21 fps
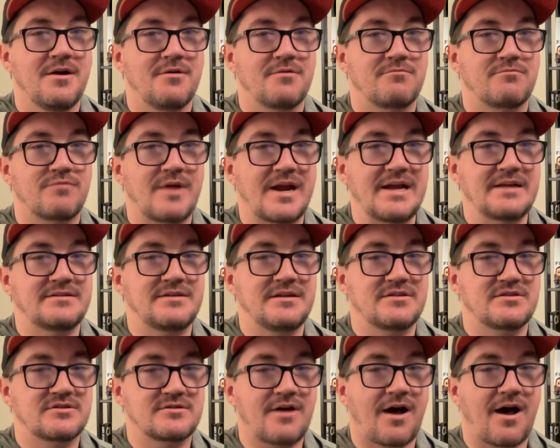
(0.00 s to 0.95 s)
raise
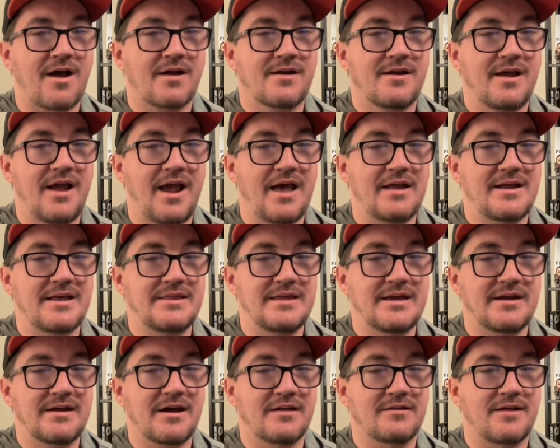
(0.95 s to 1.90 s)
his stock, and I
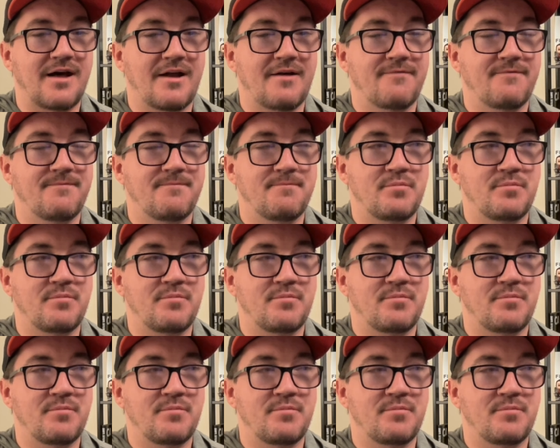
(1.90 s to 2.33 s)
think a lot of